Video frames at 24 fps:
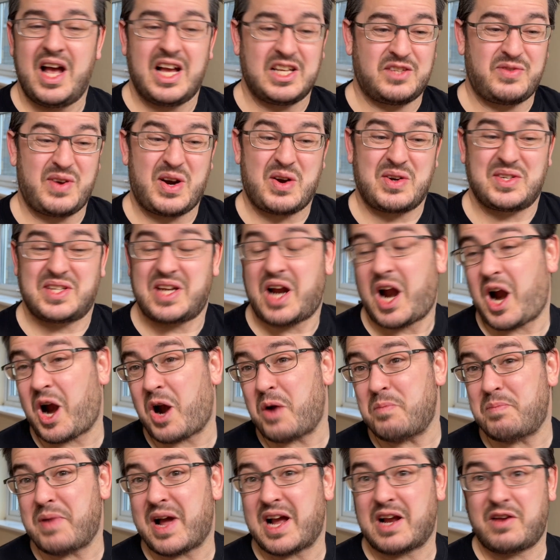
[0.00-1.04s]
As far as
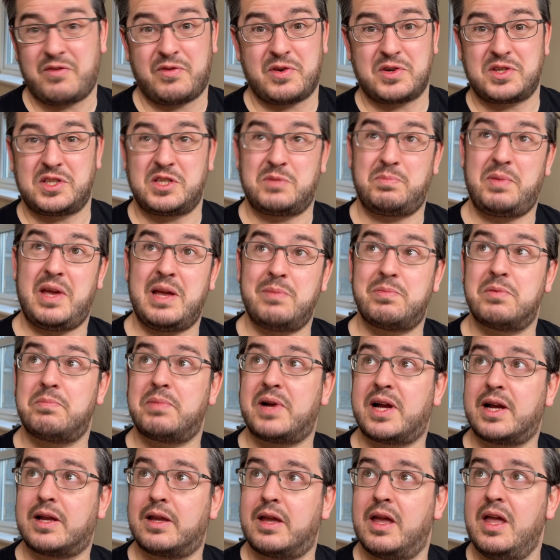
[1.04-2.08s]
hardback versus
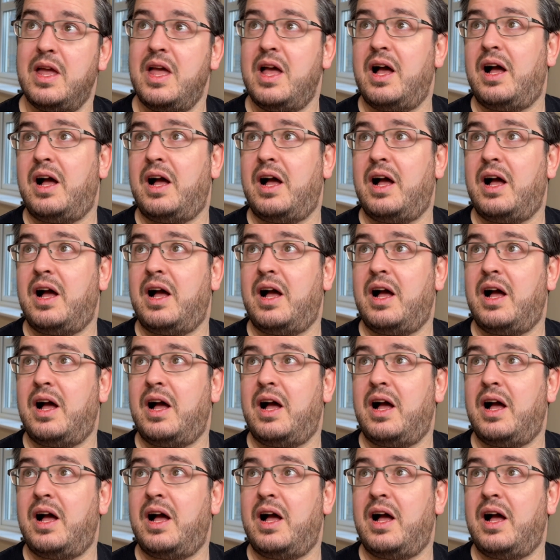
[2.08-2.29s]
paperback,